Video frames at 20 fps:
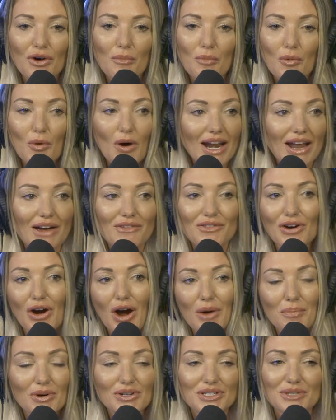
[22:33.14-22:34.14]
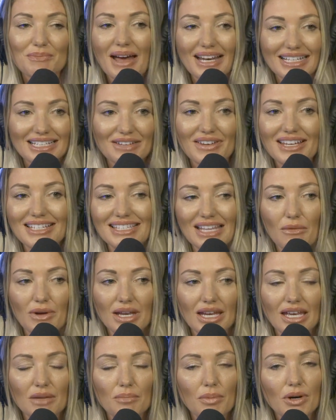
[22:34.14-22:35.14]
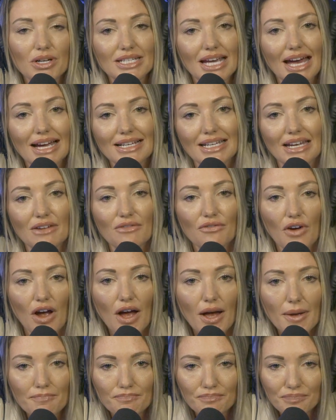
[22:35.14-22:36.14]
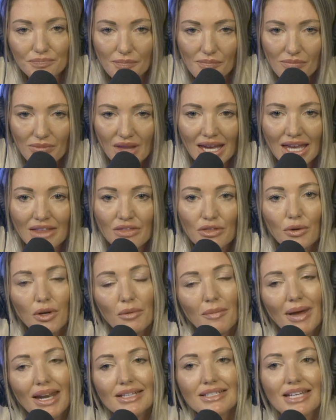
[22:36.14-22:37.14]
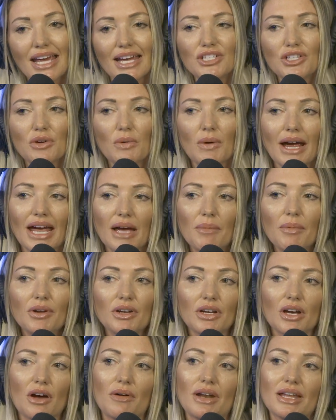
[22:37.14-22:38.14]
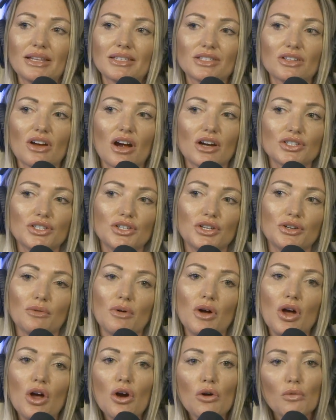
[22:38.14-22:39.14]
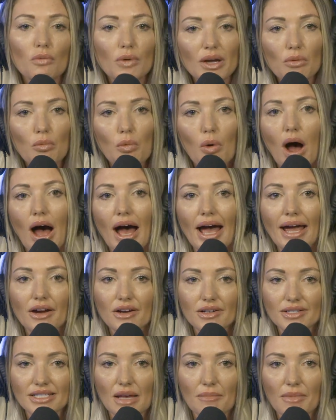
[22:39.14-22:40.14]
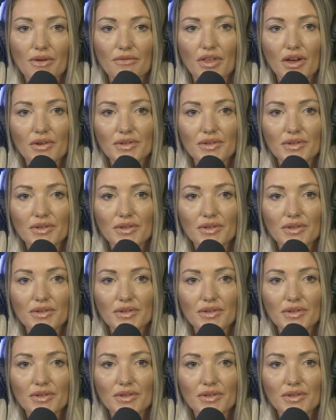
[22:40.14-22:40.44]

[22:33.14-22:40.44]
from whatever our perspective is that we need protecting from. And through meditation, we're able to go in and start to rewire some